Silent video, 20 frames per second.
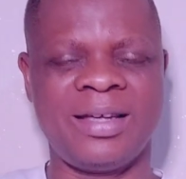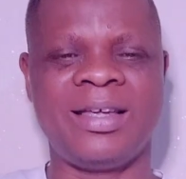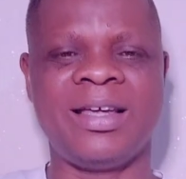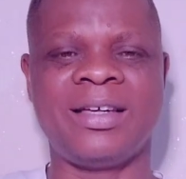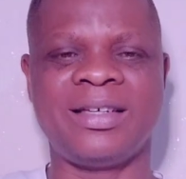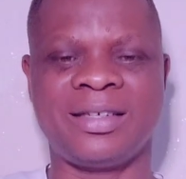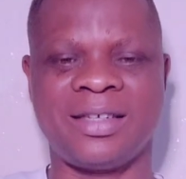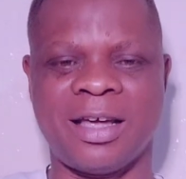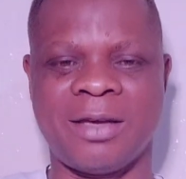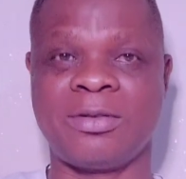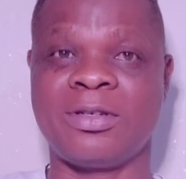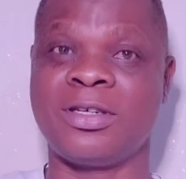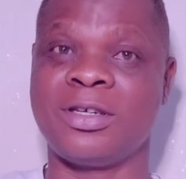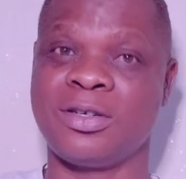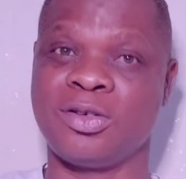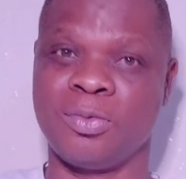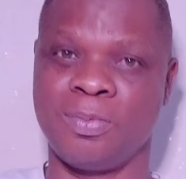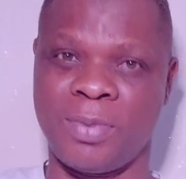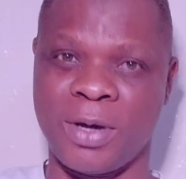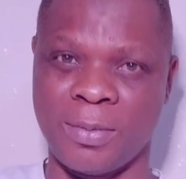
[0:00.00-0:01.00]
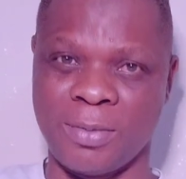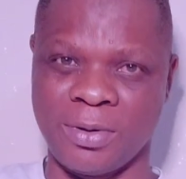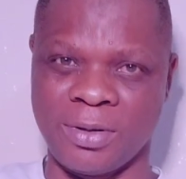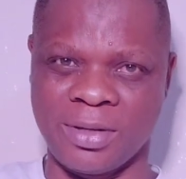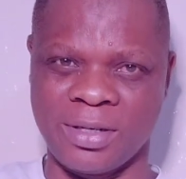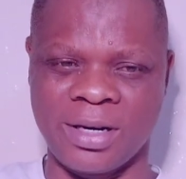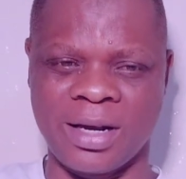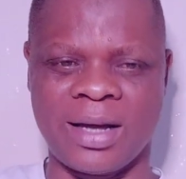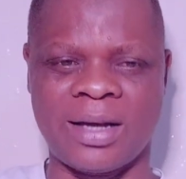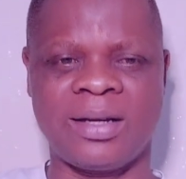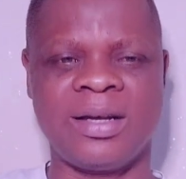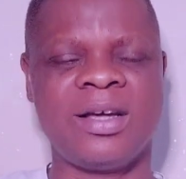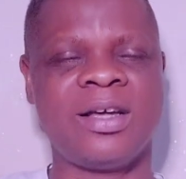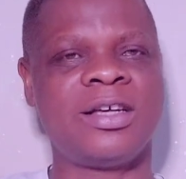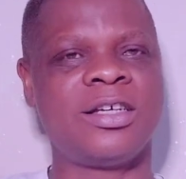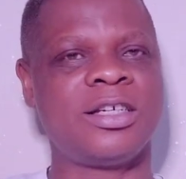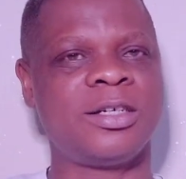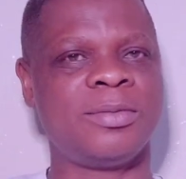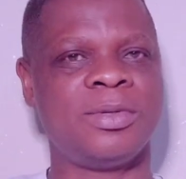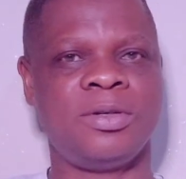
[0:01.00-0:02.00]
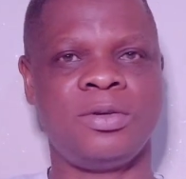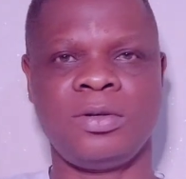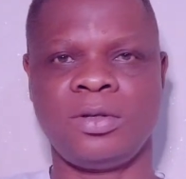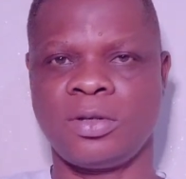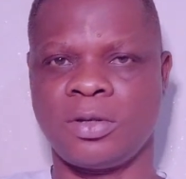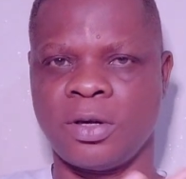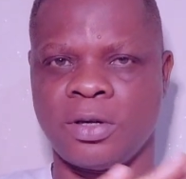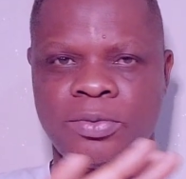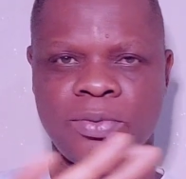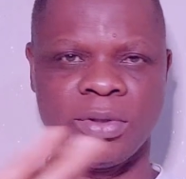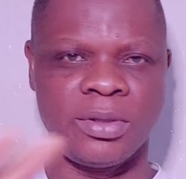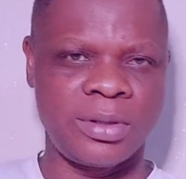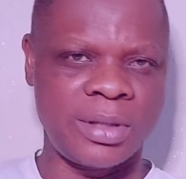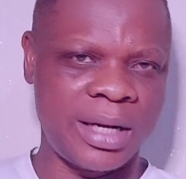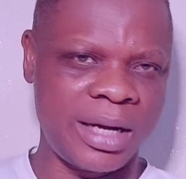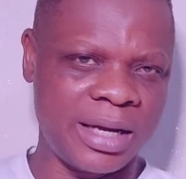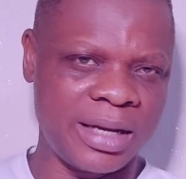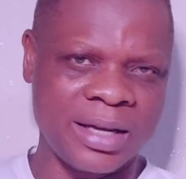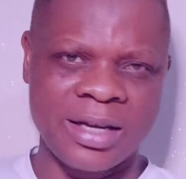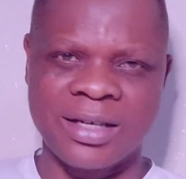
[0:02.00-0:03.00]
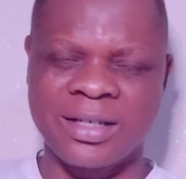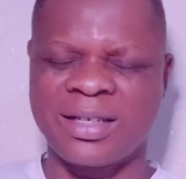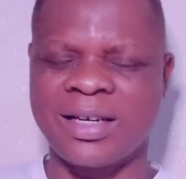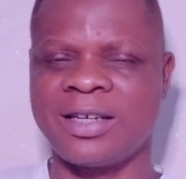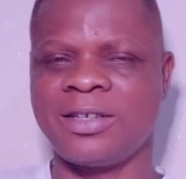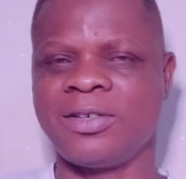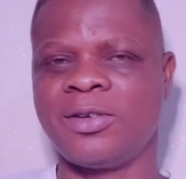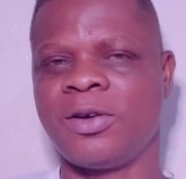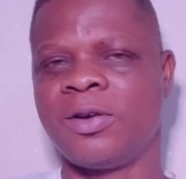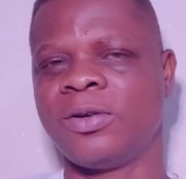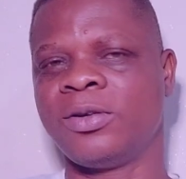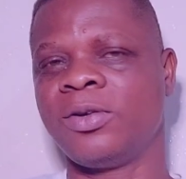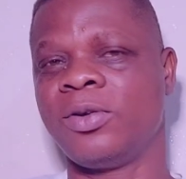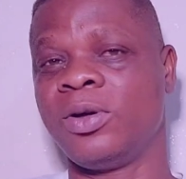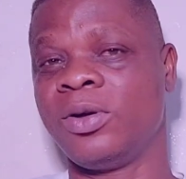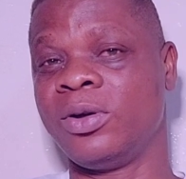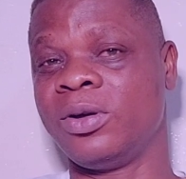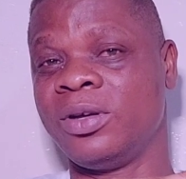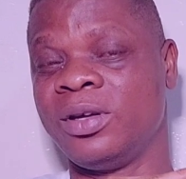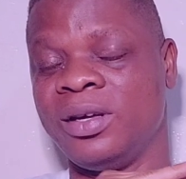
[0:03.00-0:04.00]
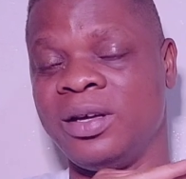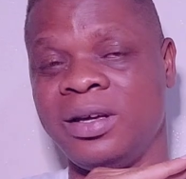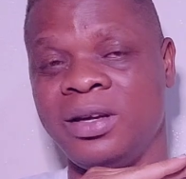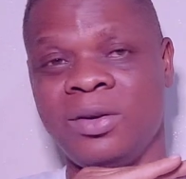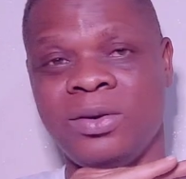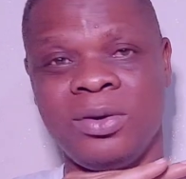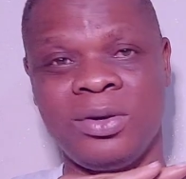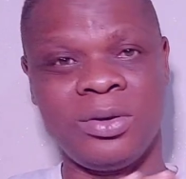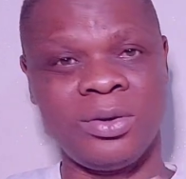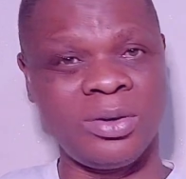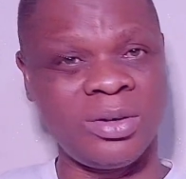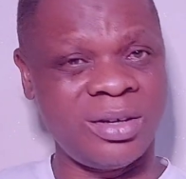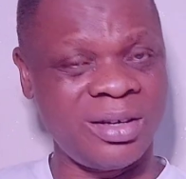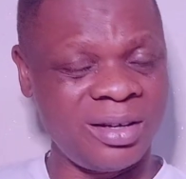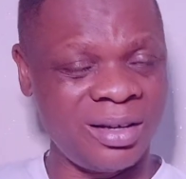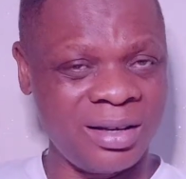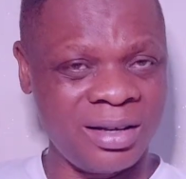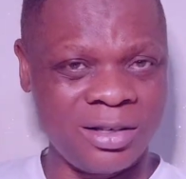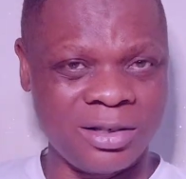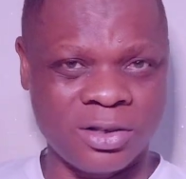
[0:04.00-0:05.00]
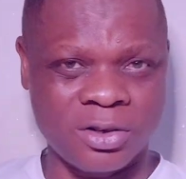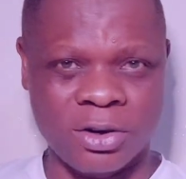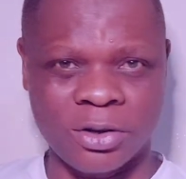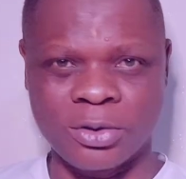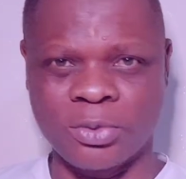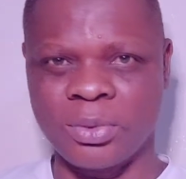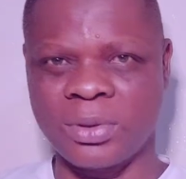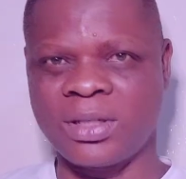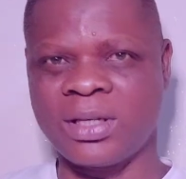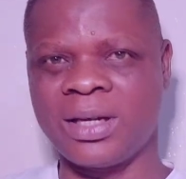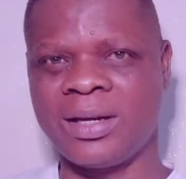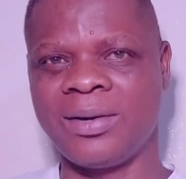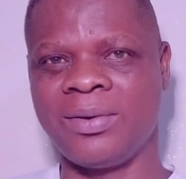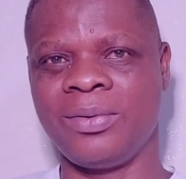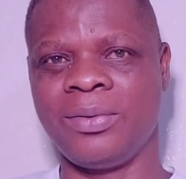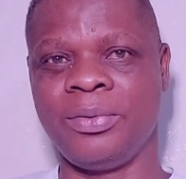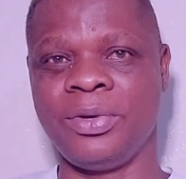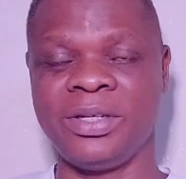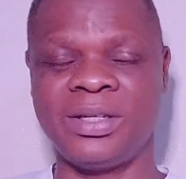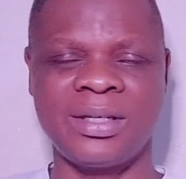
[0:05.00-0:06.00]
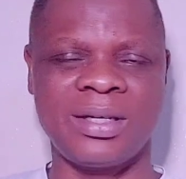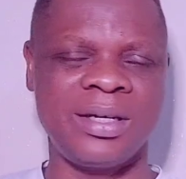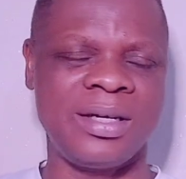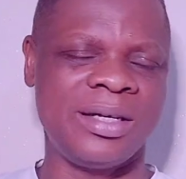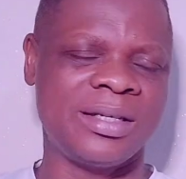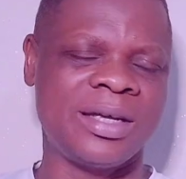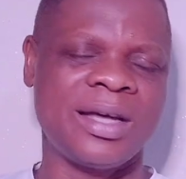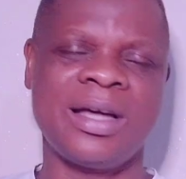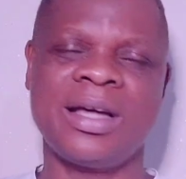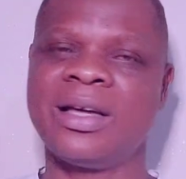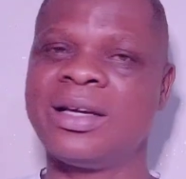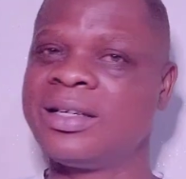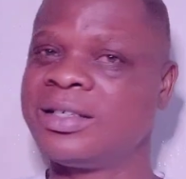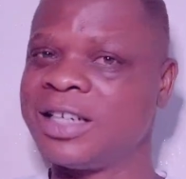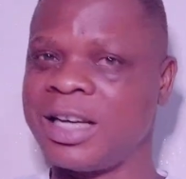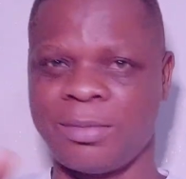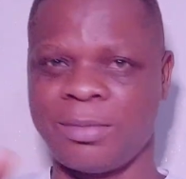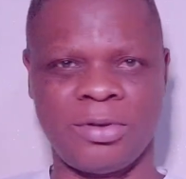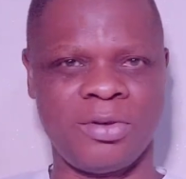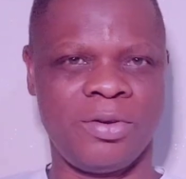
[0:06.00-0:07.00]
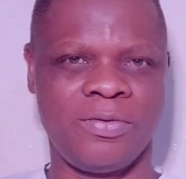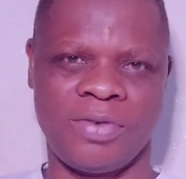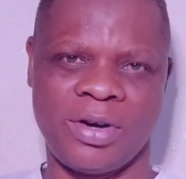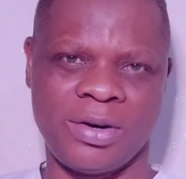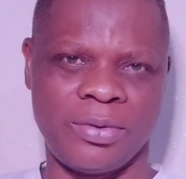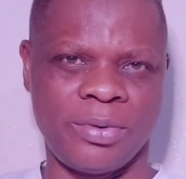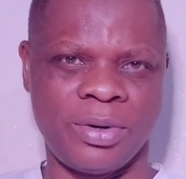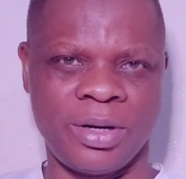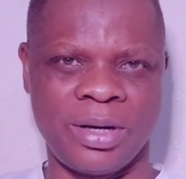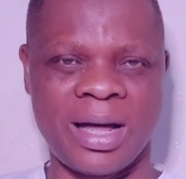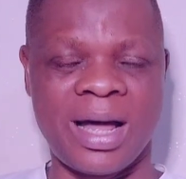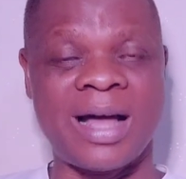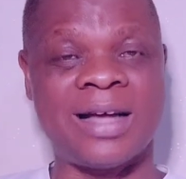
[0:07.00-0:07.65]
Yes, Tems is a super musician. She'll be doing songs with Drake. She has done his songs with Wizkid. She'll be doing very well.